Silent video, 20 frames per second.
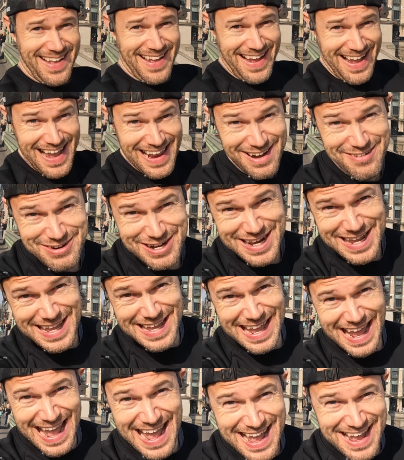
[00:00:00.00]
Hello everybody
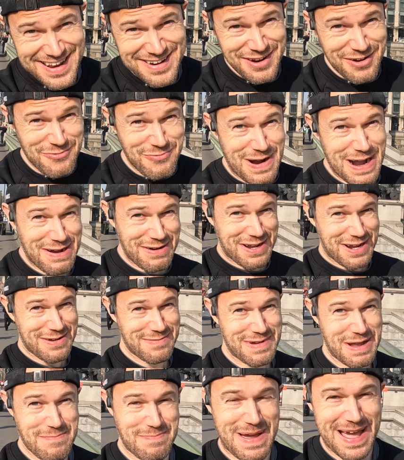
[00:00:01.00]
and
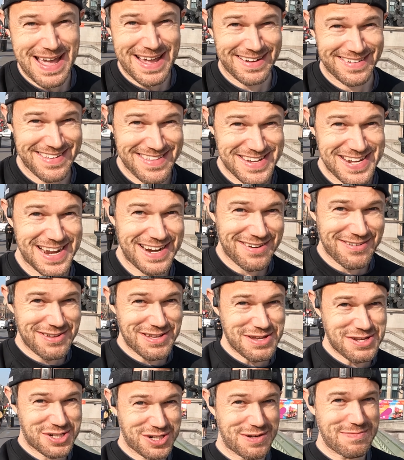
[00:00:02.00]
welcome back to the channel. You
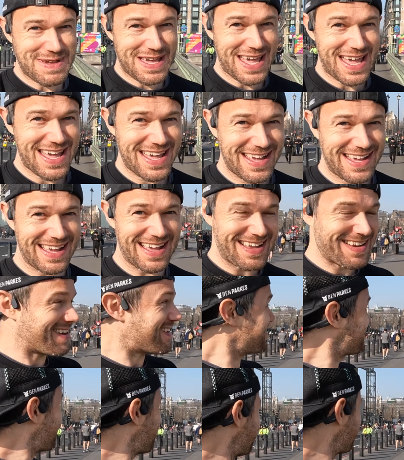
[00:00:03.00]
join me here in
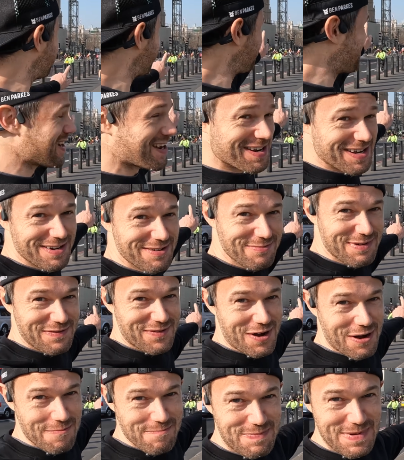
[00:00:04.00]
central London. We've
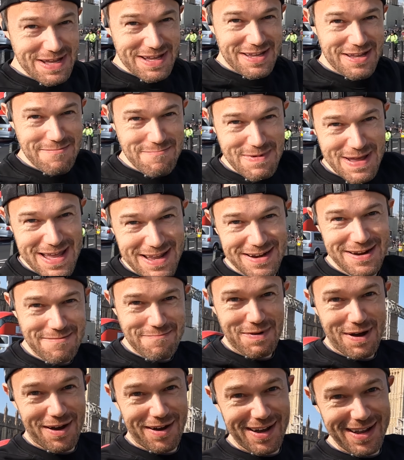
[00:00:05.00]
got Big Ben
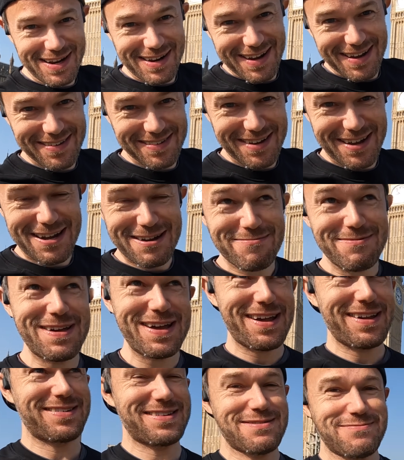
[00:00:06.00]
behind us up
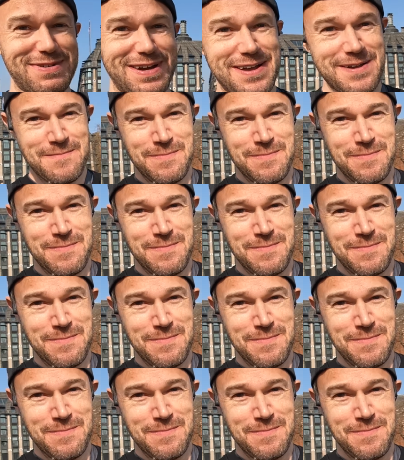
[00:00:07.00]
there somewhere